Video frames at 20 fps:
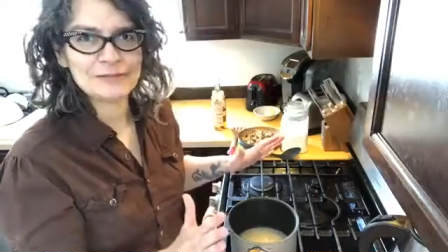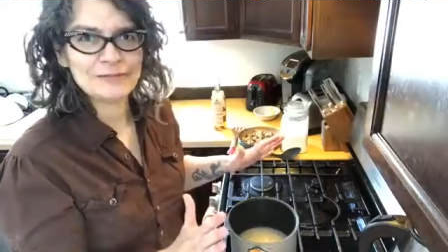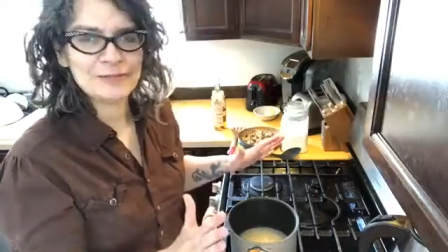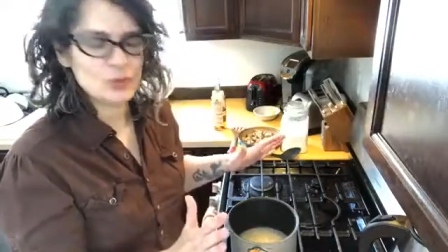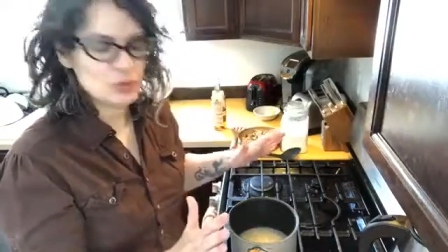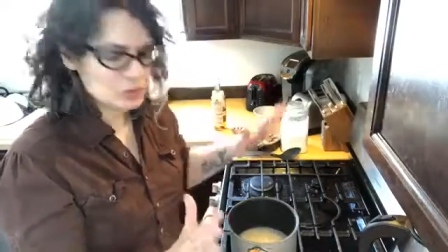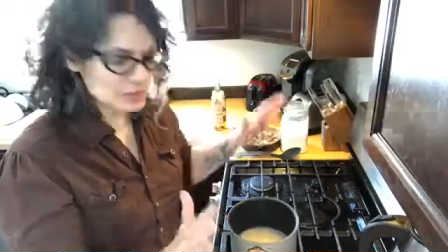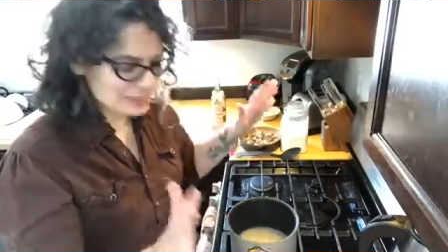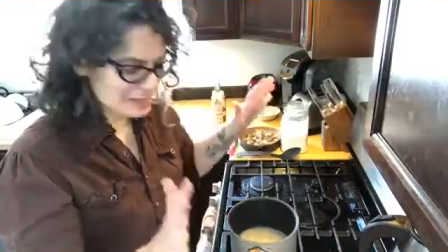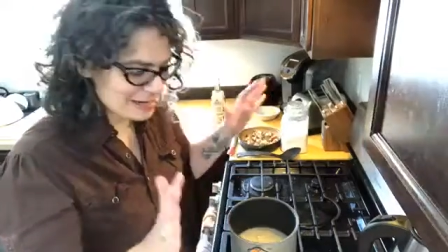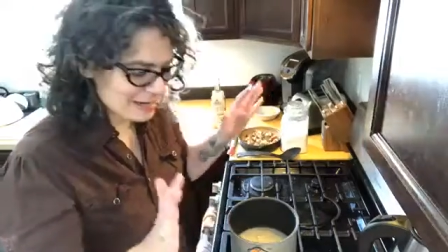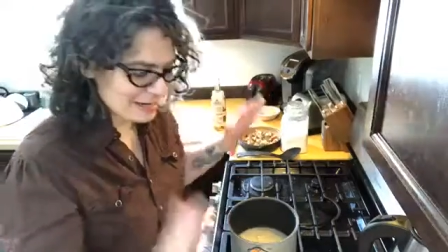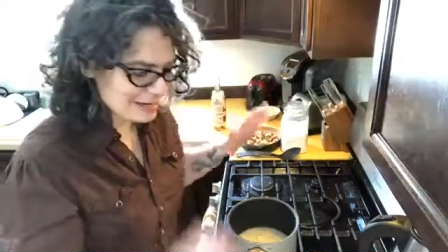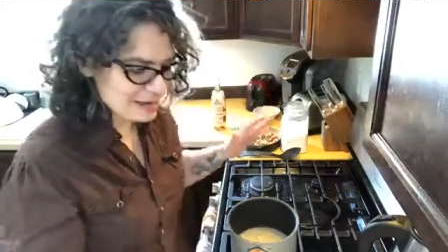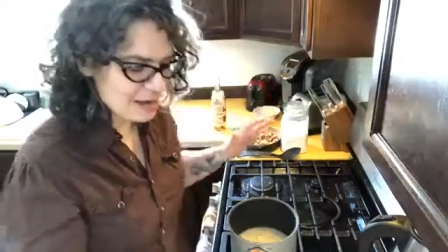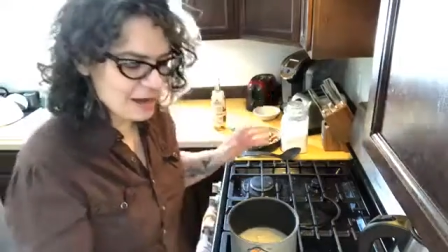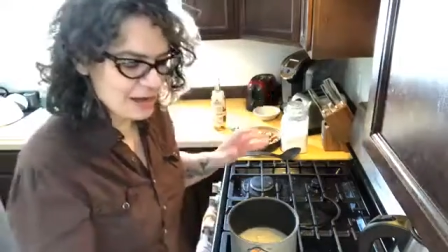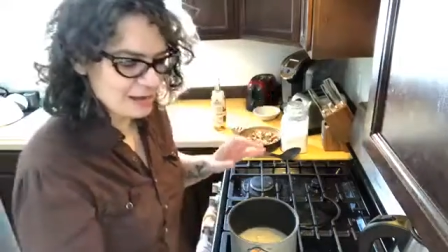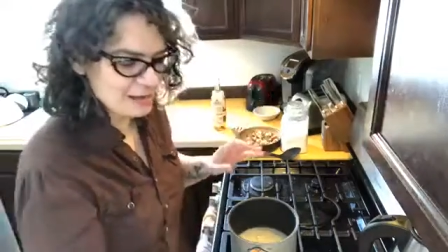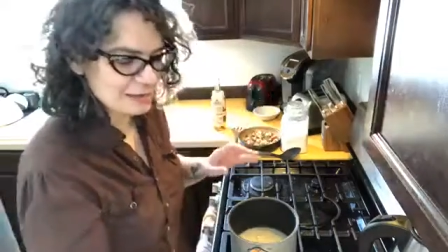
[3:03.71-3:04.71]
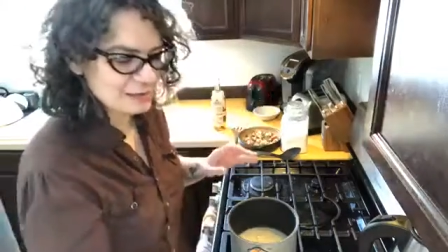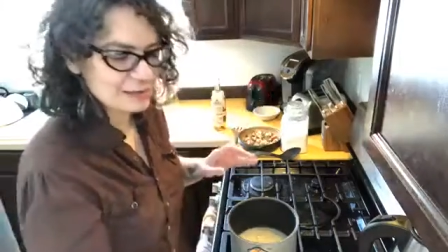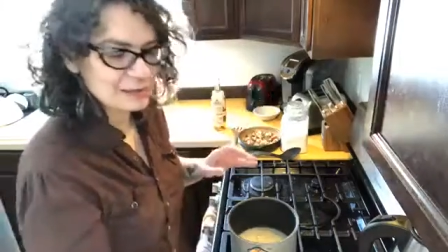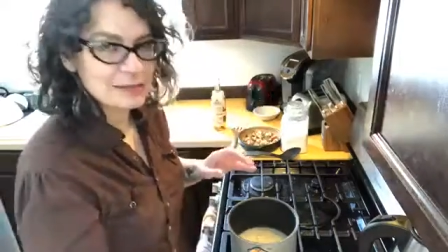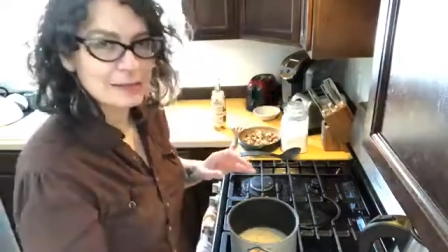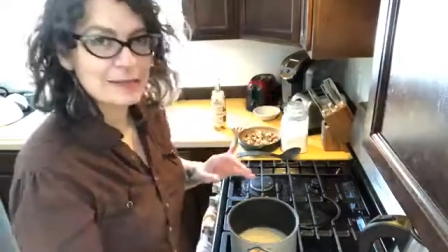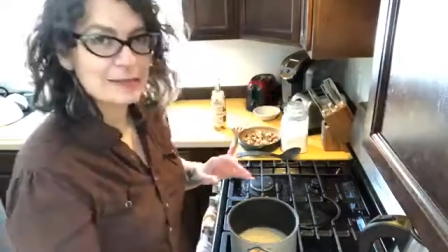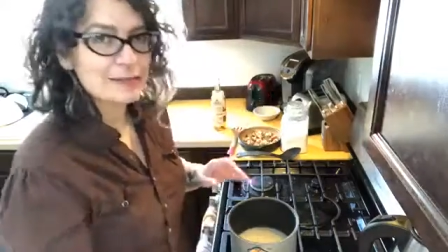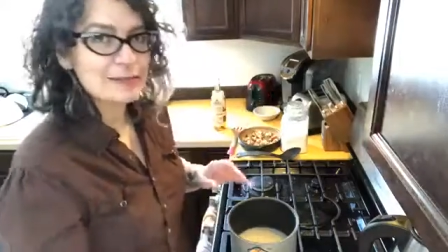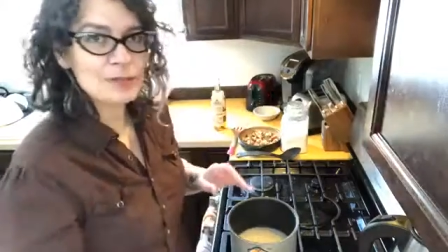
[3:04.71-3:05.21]
You cannot.
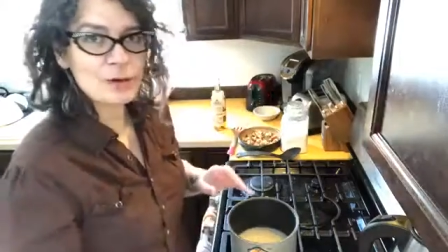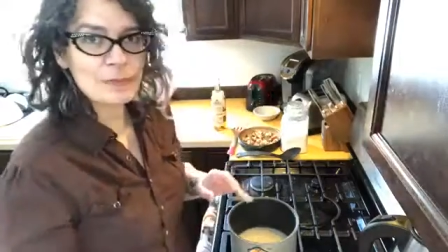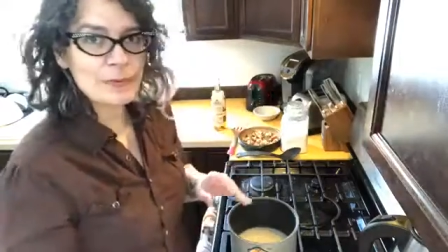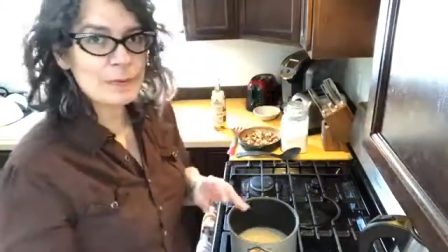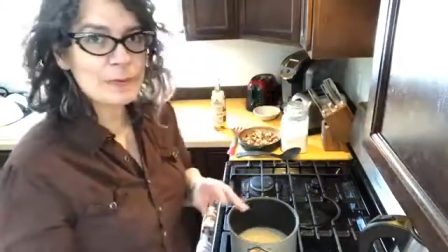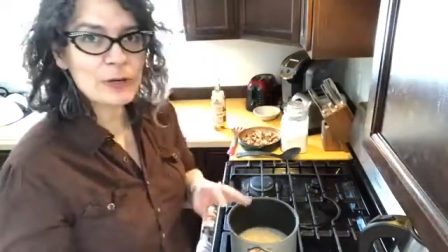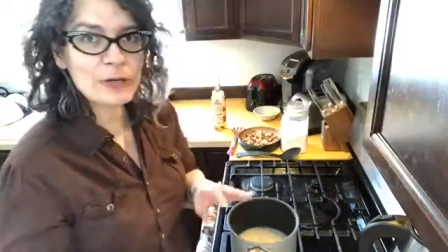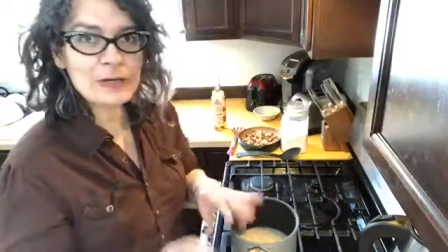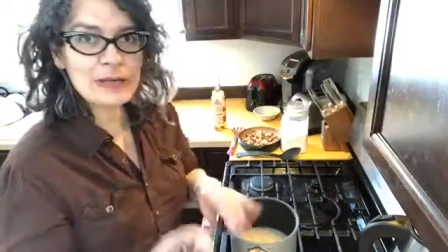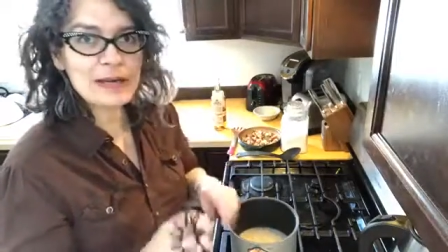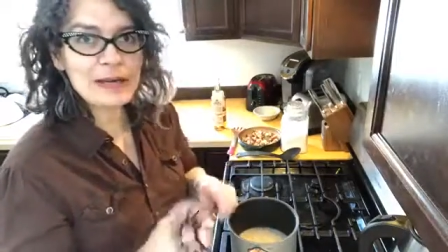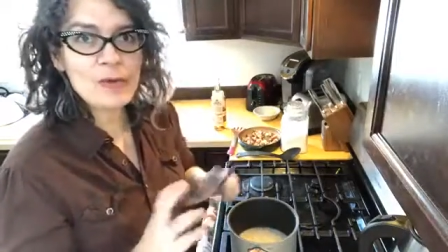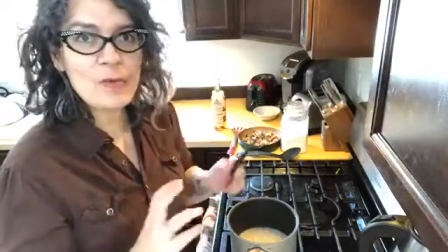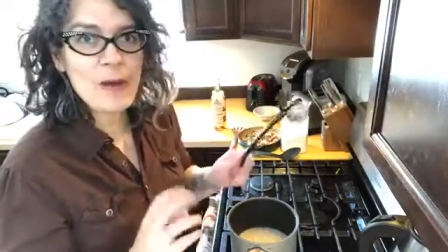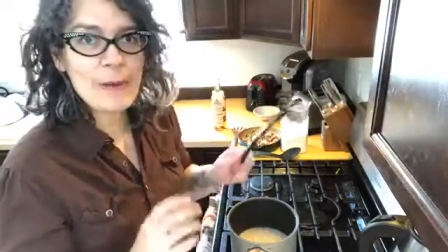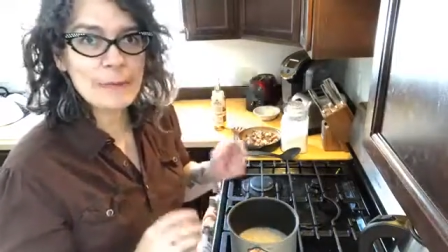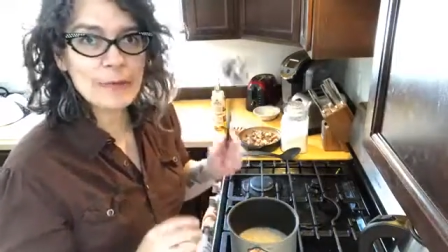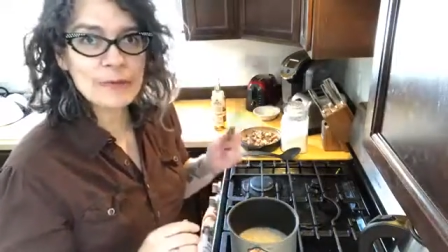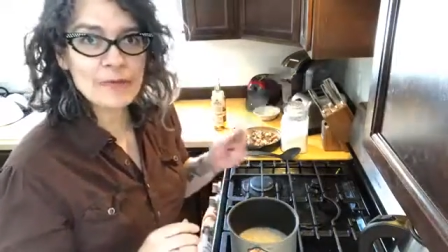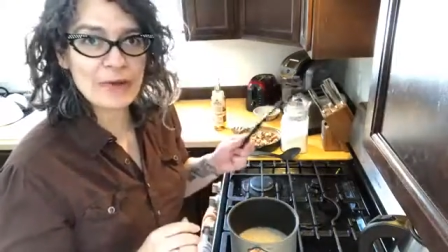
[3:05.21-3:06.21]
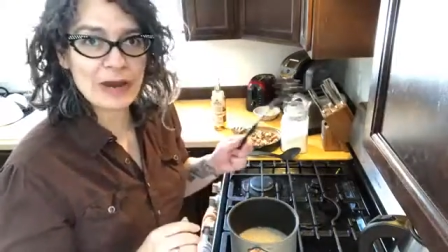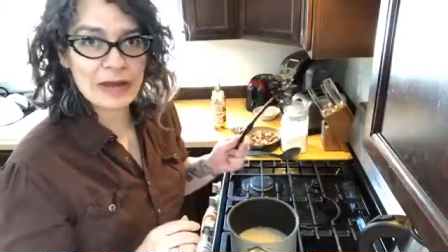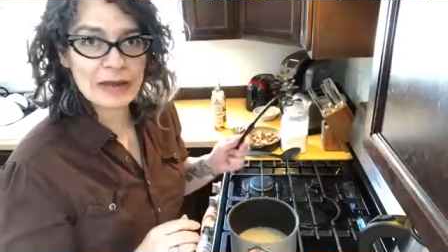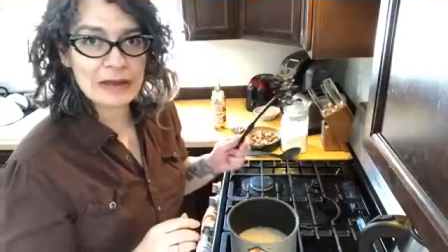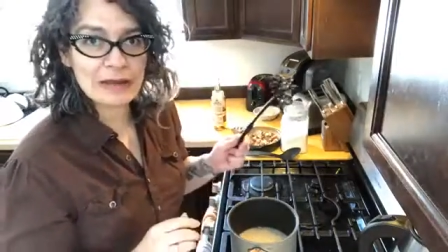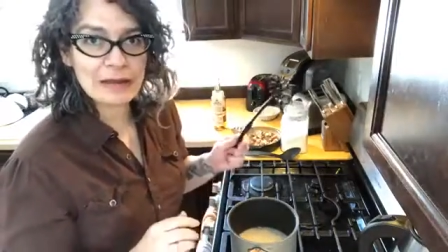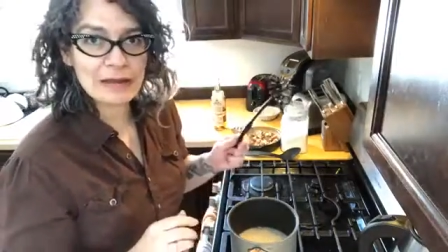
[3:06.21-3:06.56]
Don't be putting any weaponry